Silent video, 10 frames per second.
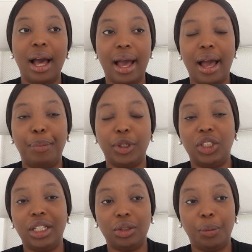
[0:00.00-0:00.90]
hire
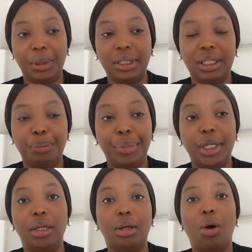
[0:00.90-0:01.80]
purchase or
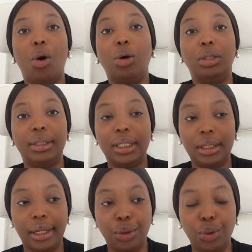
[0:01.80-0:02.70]
PCP or
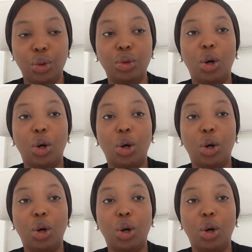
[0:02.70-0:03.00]
did a loan